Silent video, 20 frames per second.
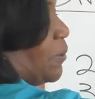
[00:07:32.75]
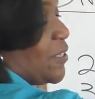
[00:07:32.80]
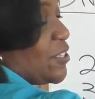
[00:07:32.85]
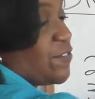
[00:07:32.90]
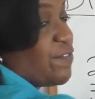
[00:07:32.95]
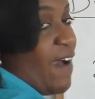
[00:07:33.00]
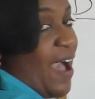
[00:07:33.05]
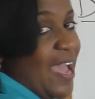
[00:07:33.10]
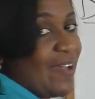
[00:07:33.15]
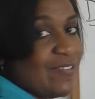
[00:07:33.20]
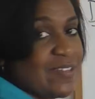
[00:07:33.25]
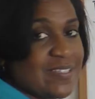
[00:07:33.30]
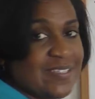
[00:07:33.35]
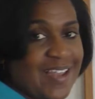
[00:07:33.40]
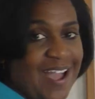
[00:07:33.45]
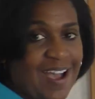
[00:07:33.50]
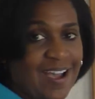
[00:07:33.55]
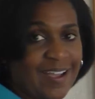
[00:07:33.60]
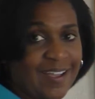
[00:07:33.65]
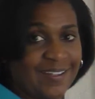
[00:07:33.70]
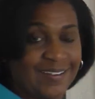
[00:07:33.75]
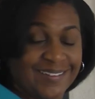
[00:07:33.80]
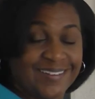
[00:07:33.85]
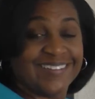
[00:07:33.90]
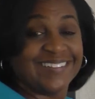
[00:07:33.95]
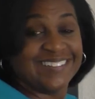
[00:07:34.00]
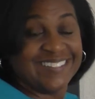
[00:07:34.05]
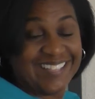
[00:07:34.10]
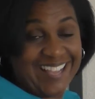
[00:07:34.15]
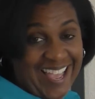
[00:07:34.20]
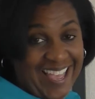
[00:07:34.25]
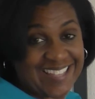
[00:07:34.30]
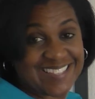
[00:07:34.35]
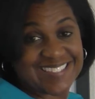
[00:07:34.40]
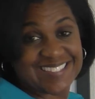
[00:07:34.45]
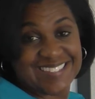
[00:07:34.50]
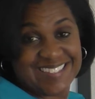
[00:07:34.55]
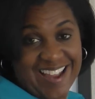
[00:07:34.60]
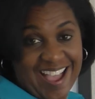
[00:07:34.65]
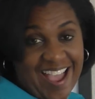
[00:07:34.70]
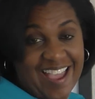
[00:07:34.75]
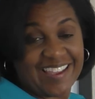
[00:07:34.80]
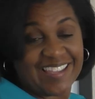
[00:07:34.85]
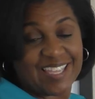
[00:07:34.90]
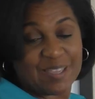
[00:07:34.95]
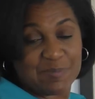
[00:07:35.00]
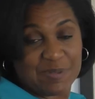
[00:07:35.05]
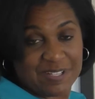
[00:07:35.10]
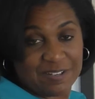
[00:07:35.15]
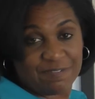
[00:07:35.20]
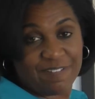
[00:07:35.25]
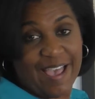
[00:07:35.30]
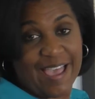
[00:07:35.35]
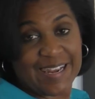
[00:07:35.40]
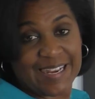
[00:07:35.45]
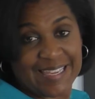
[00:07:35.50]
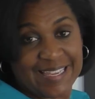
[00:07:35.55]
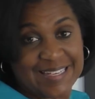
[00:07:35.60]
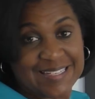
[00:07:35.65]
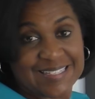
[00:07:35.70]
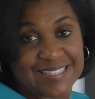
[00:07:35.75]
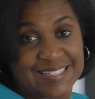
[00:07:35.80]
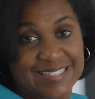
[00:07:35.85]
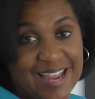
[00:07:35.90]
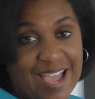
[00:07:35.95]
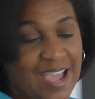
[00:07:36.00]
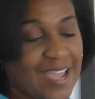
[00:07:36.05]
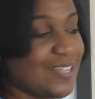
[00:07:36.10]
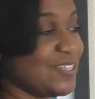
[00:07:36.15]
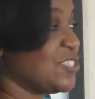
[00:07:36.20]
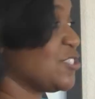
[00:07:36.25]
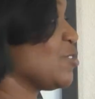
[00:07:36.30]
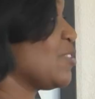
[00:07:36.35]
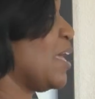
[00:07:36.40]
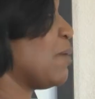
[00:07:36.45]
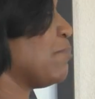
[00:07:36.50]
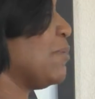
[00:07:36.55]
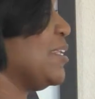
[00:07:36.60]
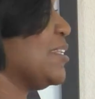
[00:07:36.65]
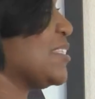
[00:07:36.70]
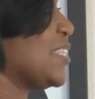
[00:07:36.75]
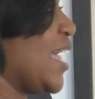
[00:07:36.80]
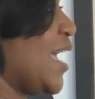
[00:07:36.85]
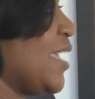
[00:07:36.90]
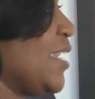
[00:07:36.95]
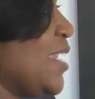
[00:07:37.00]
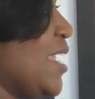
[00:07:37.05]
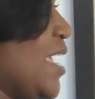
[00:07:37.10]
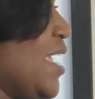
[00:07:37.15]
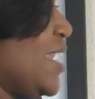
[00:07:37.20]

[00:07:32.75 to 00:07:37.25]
plus 5 is 9. Yes, 9 can be divided into 9, so that means that